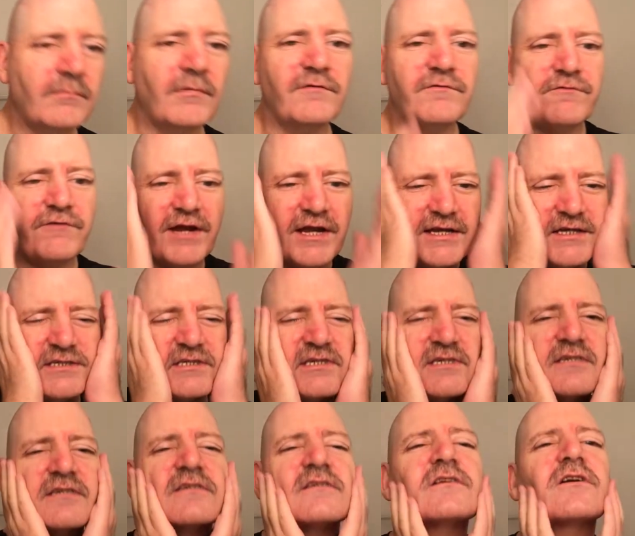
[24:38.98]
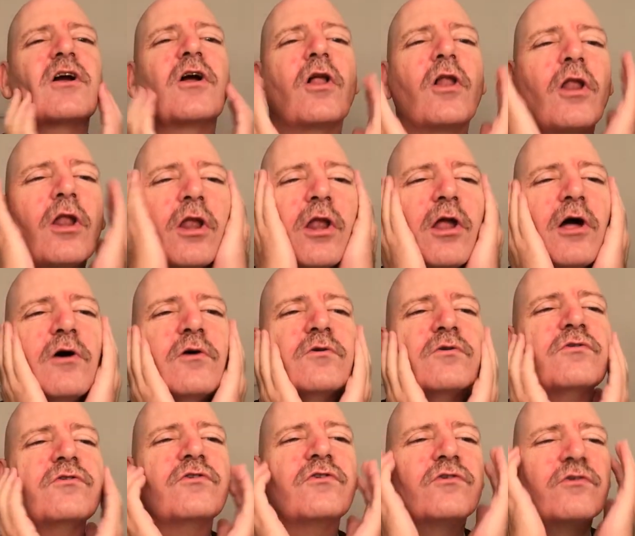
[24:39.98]
my face,
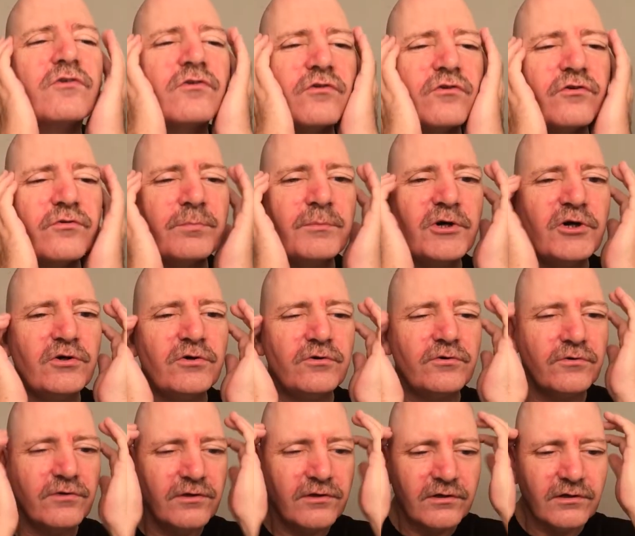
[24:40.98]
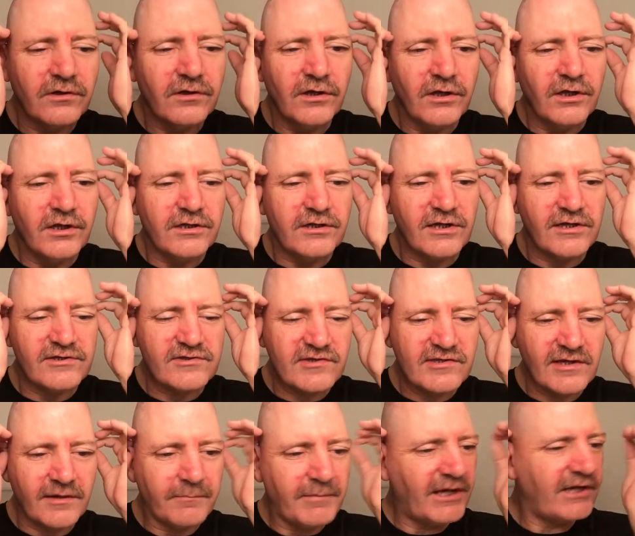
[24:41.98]
close, smooth. Nice
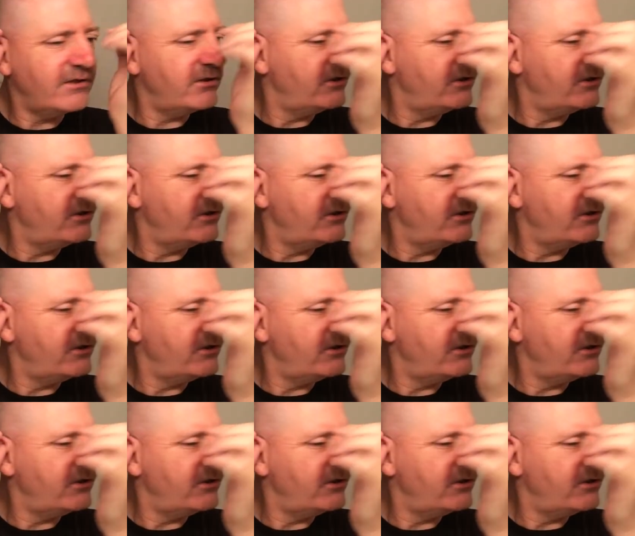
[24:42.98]
thing about